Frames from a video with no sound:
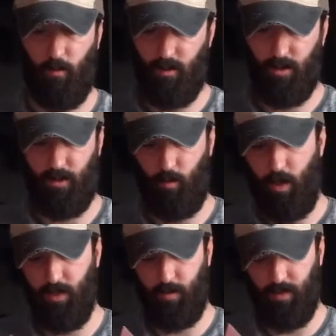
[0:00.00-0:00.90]
just
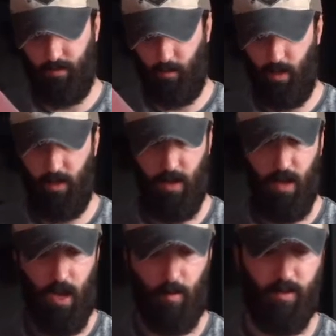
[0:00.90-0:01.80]
one specific one.
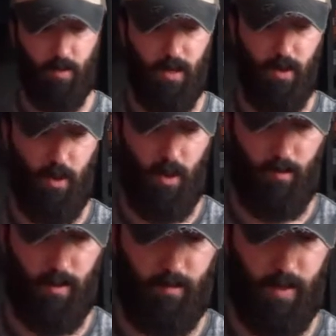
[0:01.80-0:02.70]
I'm assuming not. I'm
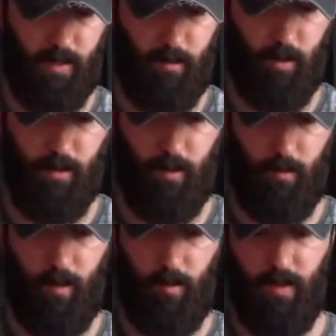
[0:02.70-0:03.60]
guessing most of them
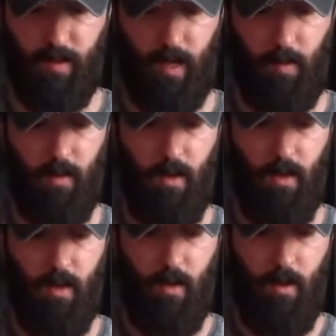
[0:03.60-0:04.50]
are probably the same.
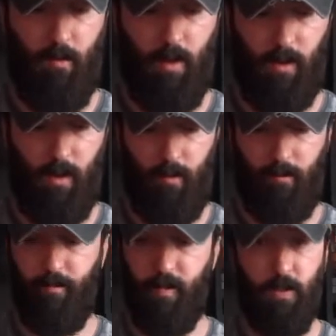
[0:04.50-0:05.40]
But
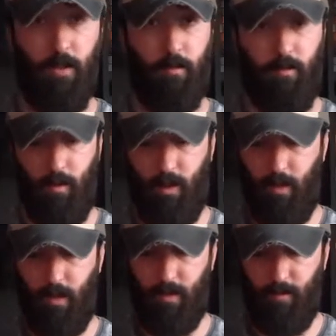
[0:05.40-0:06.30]
still quite
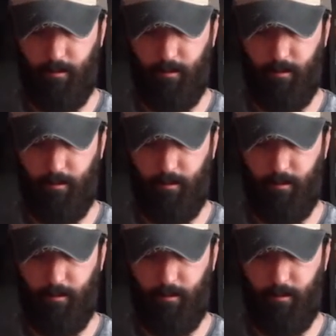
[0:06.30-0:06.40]
nice.